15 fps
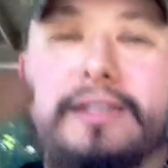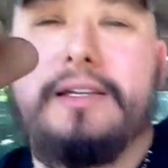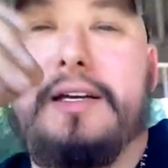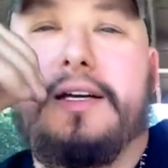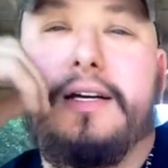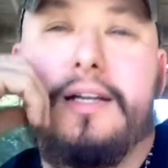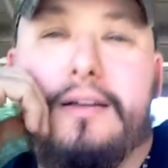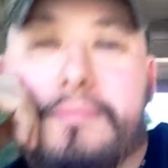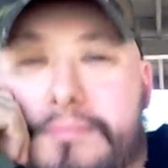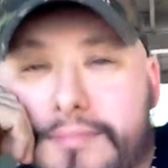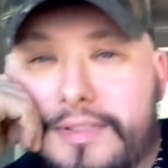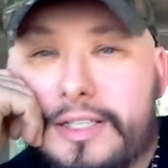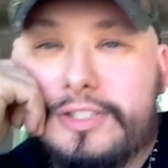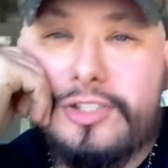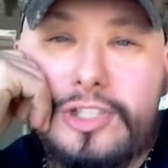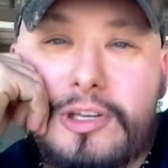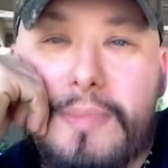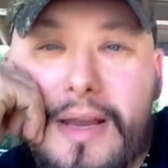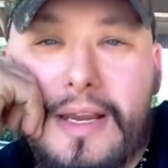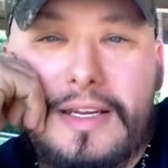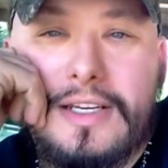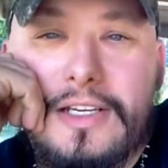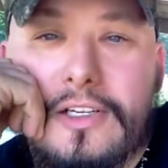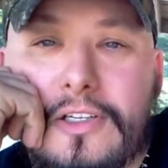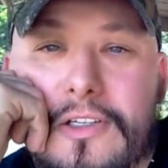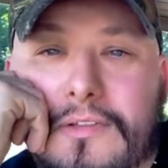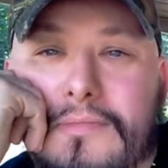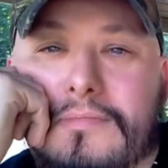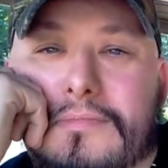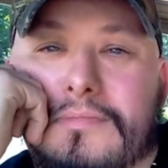it. I just come out
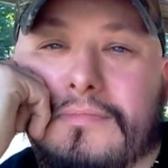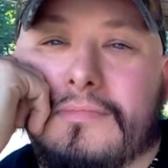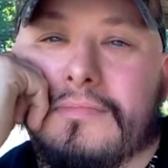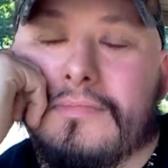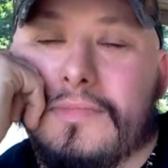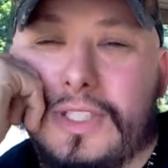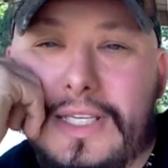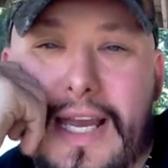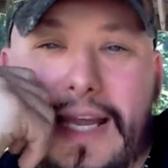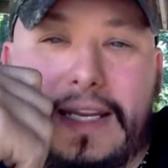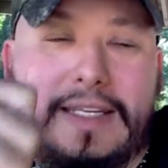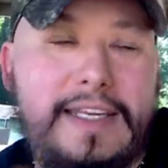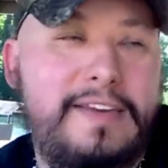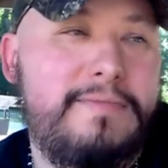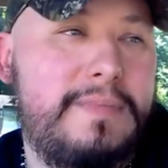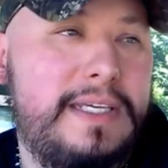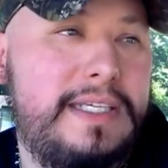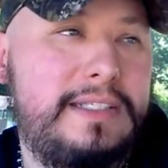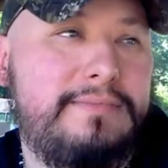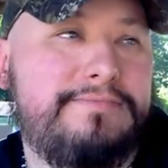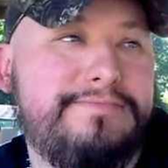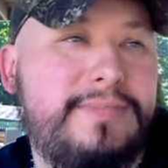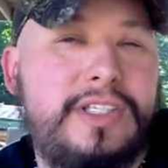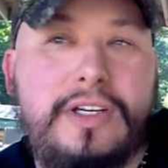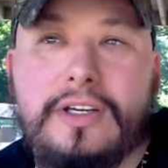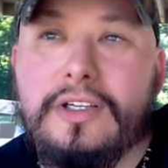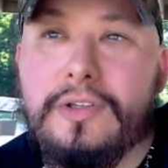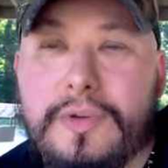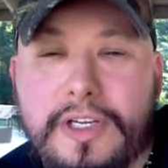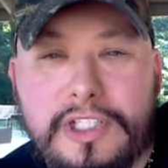here to kind of give me
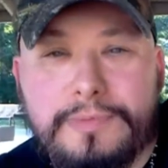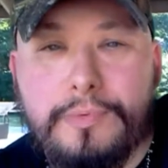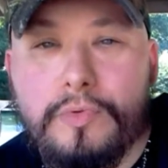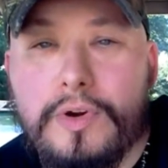a little